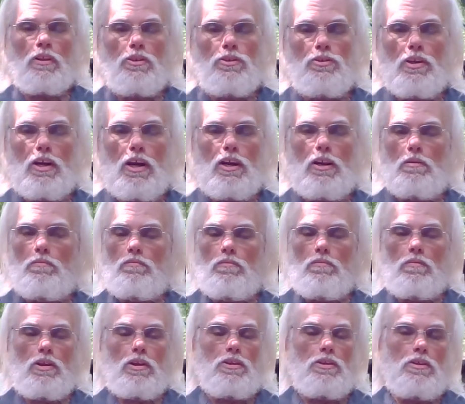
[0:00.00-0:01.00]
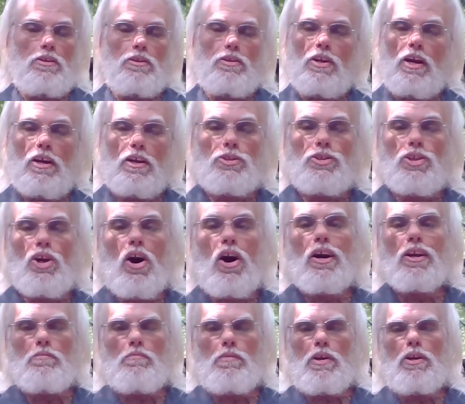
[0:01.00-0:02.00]
You got to
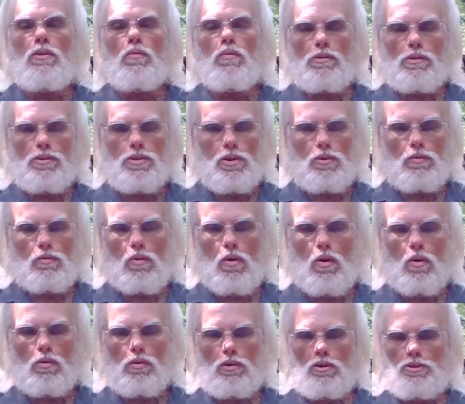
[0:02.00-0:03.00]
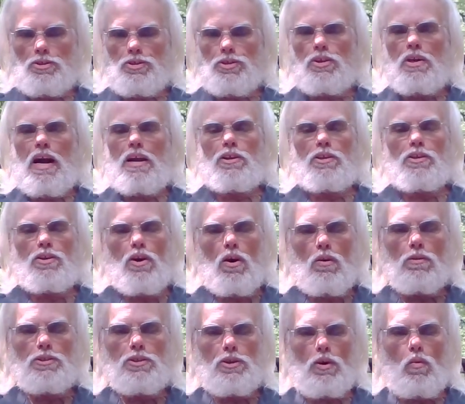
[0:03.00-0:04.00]
talk and meet with your rollers. You got to
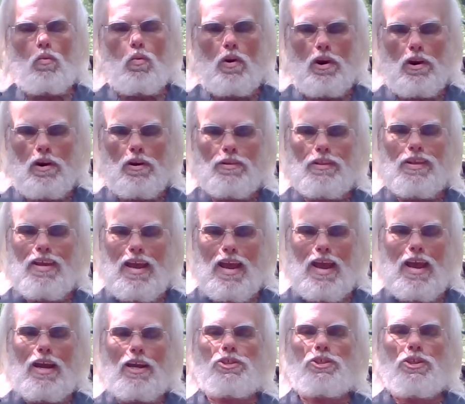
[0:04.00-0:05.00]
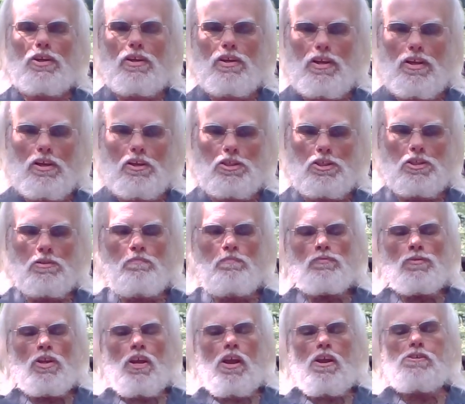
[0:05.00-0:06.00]
go to where the action is.
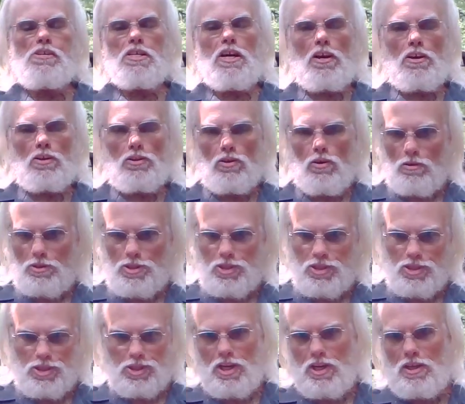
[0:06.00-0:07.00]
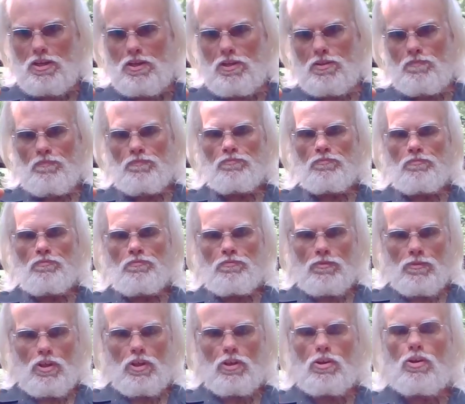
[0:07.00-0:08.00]
You got to go see
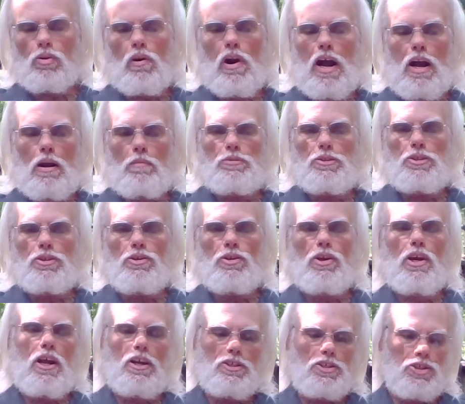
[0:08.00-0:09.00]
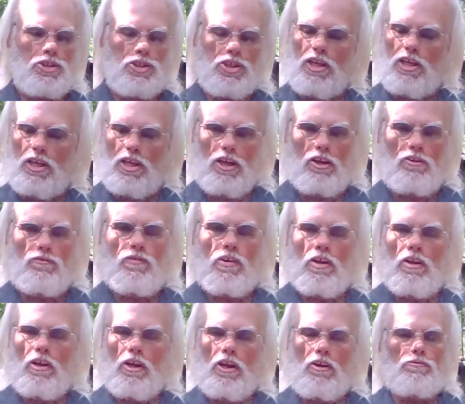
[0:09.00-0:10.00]
the crops. You got to see if
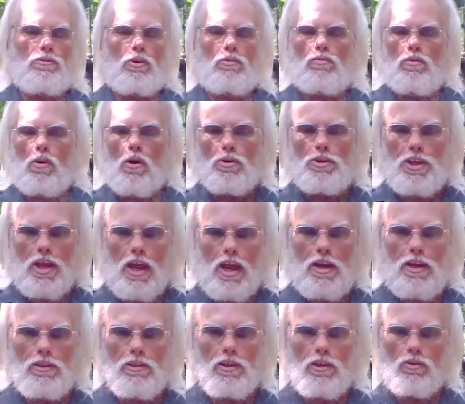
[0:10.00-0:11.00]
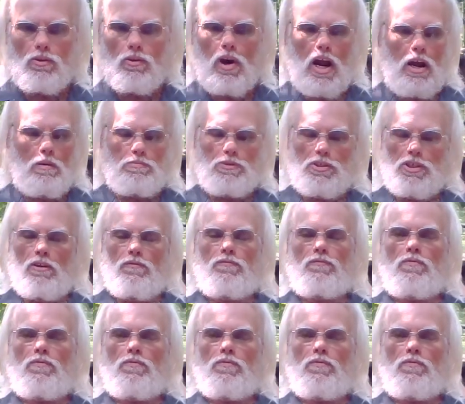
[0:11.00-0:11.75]
they're rotating the crops.